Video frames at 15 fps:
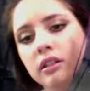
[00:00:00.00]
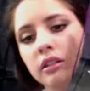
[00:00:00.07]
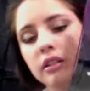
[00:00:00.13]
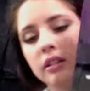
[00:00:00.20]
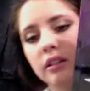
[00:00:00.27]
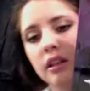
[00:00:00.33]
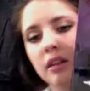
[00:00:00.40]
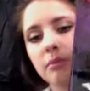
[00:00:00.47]

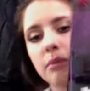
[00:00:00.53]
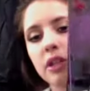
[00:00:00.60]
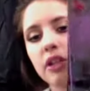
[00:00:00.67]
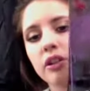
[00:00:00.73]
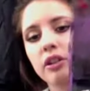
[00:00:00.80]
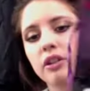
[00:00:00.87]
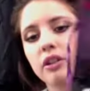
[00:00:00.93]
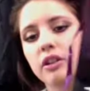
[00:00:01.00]
It's got a
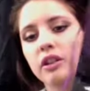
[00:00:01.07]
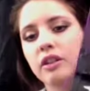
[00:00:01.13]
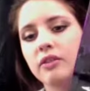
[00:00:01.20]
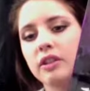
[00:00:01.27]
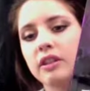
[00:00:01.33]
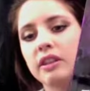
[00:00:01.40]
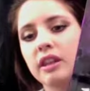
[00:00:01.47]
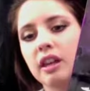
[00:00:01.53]
mirror and
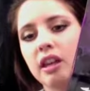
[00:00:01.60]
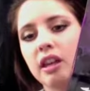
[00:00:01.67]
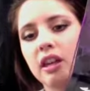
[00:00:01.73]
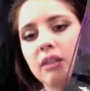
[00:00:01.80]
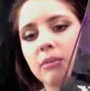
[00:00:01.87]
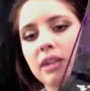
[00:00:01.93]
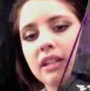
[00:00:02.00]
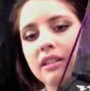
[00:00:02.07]
everything,
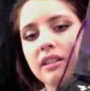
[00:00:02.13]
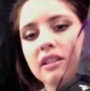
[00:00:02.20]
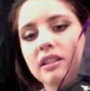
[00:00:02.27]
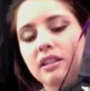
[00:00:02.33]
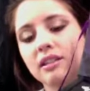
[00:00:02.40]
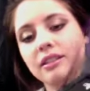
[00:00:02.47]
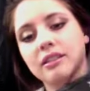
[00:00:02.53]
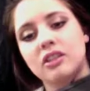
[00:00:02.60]
but it's
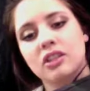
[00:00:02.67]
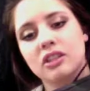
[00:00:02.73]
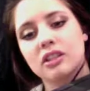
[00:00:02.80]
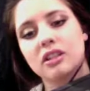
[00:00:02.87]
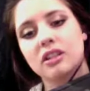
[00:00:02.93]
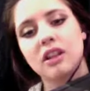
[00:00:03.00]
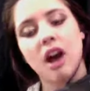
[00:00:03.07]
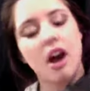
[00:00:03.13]
still just
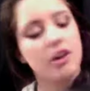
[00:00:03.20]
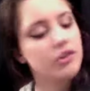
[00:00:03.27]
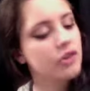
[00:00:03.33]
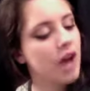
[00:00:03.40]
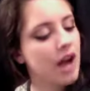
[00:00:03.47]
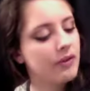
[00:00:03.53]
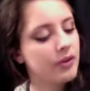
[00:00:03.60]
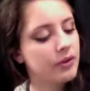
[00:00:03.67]
not
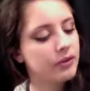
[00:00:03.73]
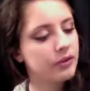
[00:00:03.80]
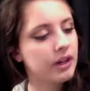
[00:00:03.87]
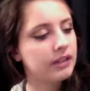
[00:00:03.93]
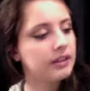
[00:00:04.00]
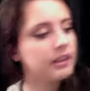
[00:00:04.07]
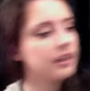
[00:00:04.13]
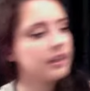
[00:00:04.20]
travel
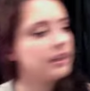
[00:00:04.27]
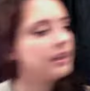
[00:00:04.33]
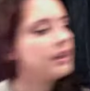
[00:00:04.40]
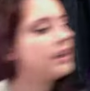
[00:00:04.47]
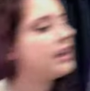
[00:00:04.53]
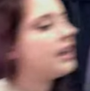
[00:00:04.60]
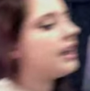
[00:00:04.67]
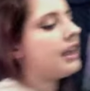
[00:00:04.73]
friendly.
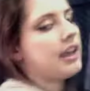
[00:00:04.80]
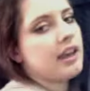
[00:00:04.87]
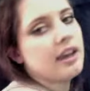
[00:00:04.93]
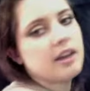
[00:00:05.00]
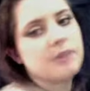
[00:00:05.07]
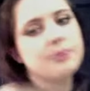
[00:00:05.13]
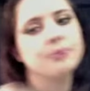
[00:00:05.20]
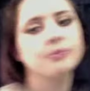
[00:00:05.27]

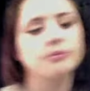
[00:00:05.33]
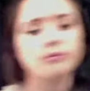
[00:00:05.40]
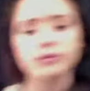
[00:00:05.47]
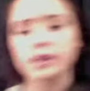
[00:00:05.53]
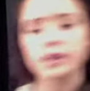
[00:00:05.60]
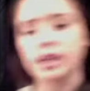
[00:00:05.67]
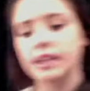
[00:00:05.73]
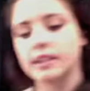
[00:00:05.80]
And
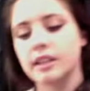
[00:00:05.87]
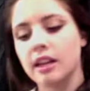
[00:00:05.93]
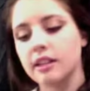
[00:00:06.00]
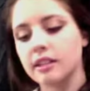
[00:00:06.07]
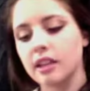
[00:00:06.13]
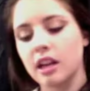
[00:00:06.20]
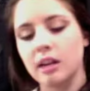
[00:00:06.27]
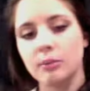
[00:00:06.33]
it does
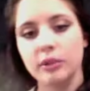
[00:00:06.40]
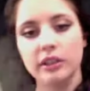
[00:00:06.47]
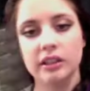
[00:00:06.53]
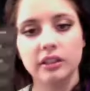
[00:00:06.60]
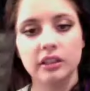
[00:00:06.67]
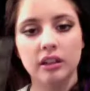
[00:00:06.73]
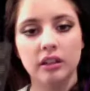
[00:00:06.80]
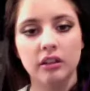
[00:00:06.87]
come with a
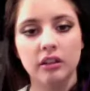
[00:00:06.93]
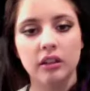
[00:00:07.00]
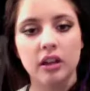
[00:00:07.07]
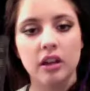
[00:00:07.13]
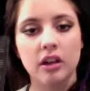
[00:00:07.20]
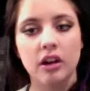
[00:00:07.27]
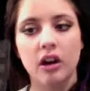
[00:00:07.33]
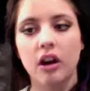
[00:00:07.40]
little
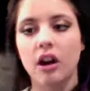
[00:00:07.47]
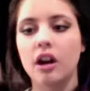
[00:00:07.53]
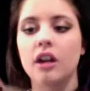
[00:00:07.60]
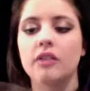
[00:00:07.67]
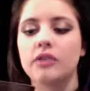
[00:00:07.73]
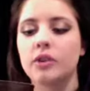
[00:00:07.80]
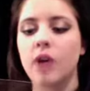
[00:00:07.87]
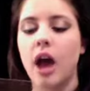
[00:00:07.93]
card.
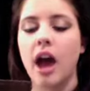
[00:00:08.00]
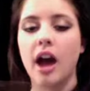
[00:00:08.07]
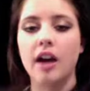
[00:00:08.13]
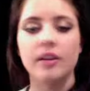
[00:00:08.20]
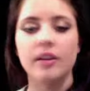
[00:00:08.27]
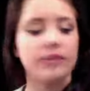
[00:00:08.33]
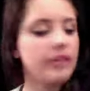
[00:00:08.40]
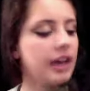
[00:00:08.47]
If you
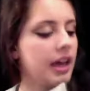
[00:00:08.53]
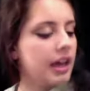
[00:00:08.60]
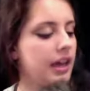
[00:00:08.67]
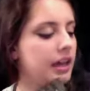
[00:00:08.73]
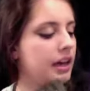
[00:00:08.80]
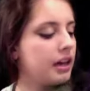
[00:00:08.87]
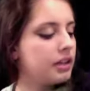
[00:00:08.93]
have a